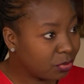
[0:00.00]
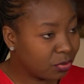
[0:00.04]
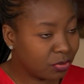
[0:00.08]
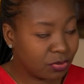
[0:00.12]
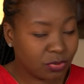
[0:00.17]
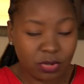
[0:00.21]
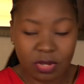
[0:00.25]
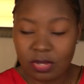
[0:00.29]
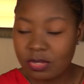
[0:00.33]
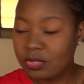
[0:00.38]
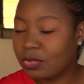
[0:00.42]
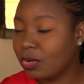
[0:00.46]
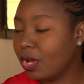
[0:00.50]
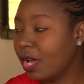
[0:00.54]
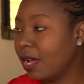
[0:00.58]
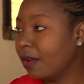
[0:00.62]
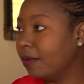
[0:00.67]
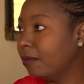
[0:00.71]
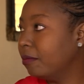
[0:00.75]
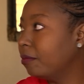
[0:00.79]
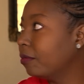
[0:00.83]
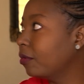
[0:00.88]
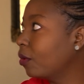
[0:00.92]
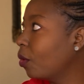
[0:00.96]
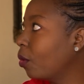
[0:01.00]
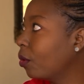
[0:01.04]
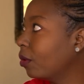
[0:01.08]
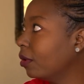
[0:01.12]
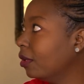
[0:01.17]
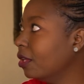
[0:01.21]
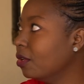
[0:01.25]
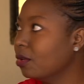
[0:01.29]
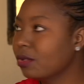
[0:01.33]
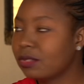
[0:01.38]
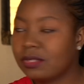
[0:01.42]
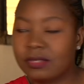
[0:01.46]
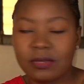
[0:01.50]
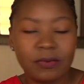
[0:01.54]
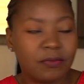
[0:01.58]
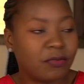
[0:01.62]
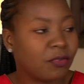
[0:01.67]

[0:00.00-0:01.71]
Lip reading: He was going to have lots